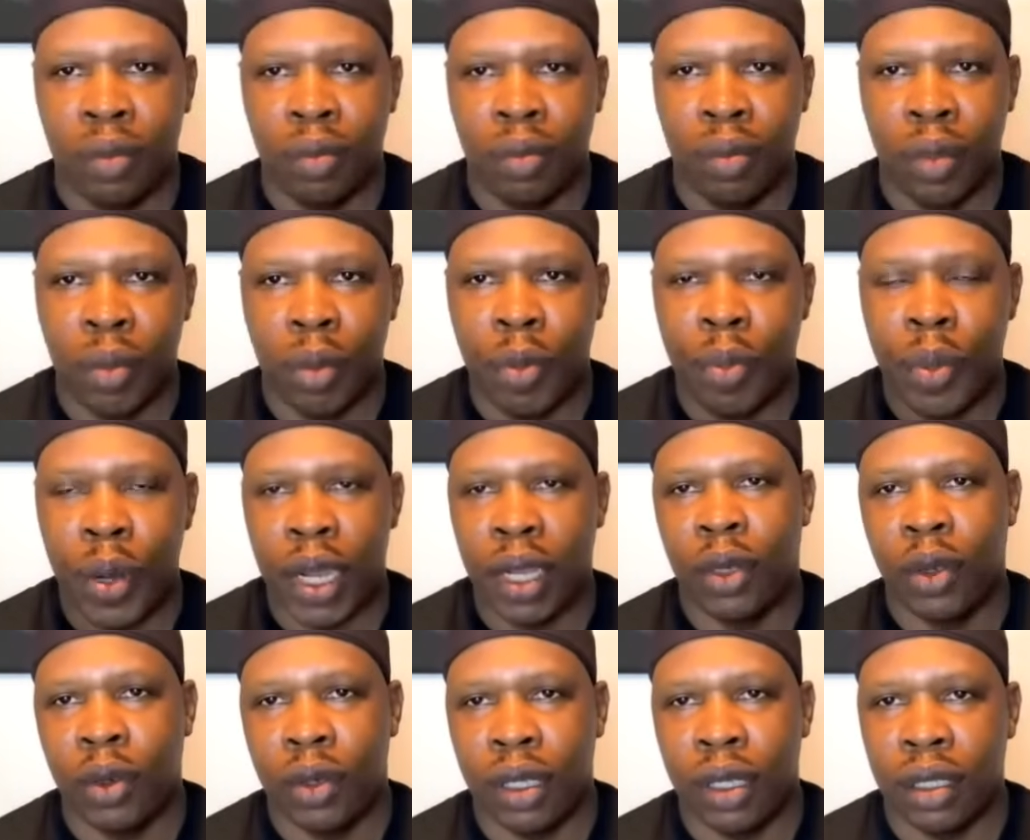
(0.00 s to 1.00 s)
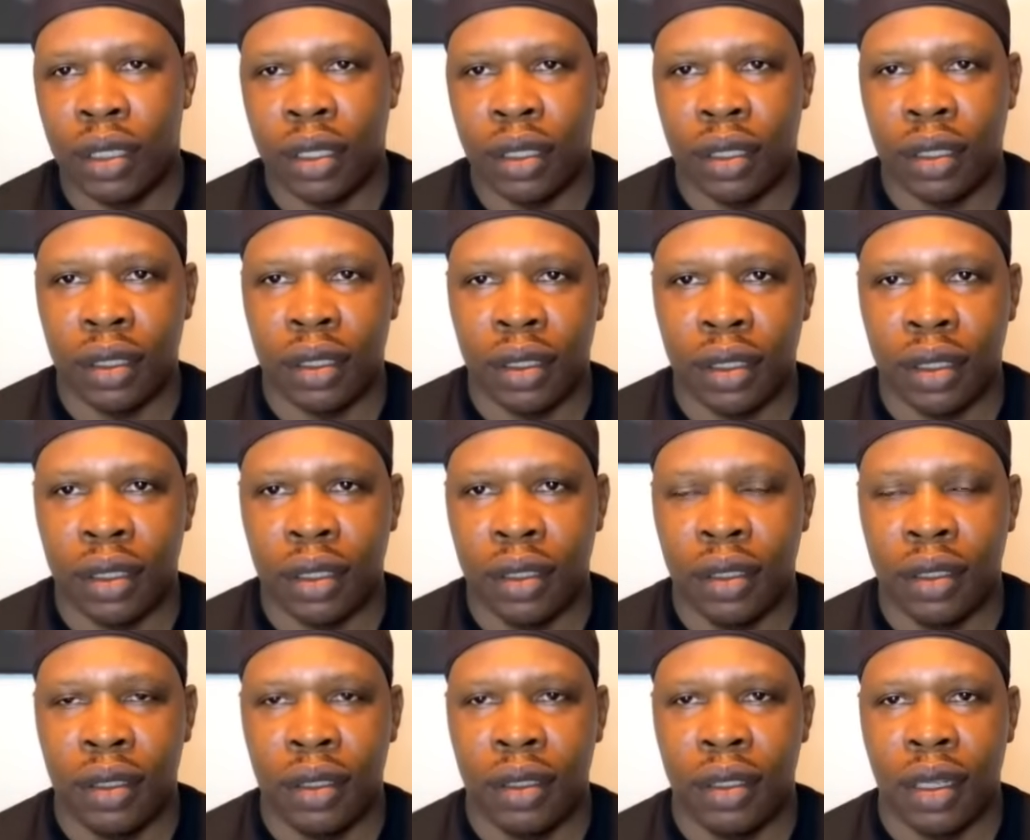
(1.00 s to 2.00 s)
Let me point out this.
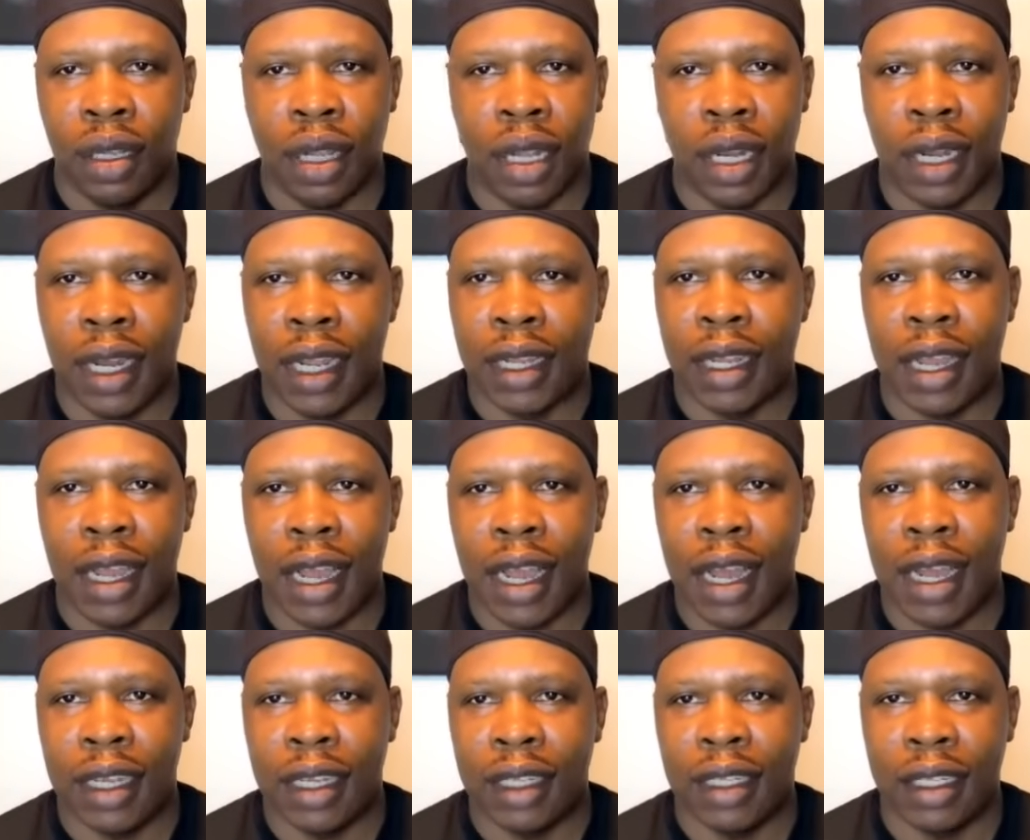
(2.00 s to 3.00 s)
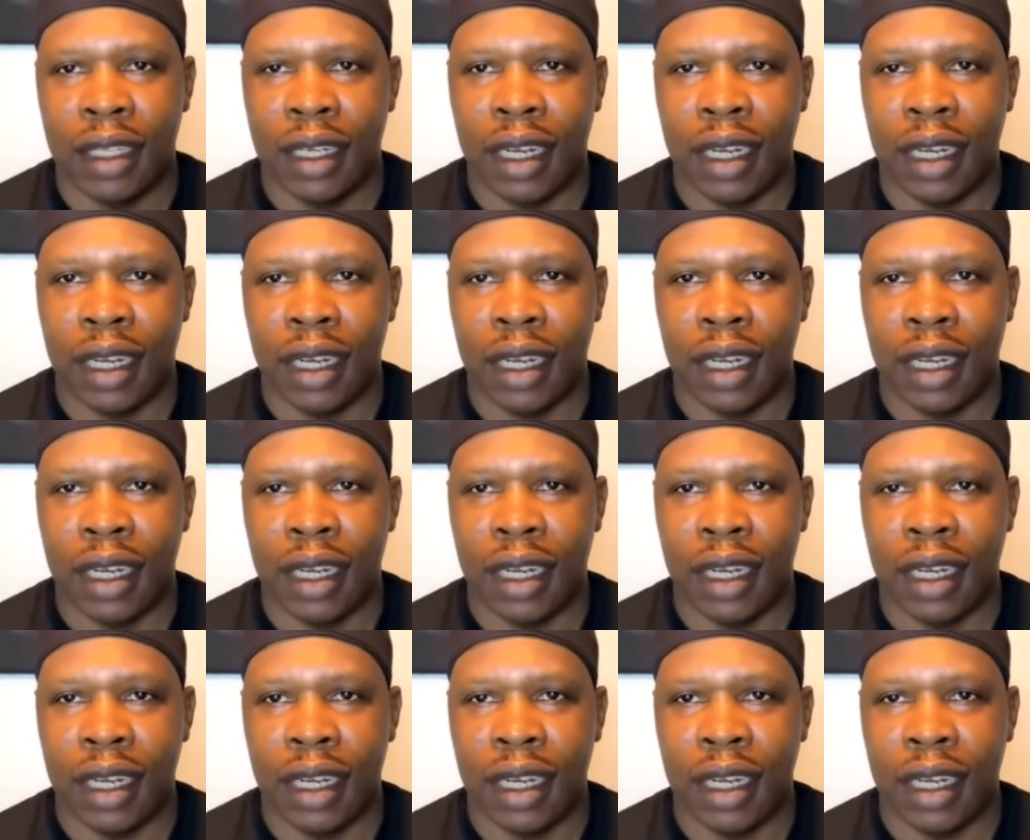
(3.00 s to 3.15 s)
A lot of artists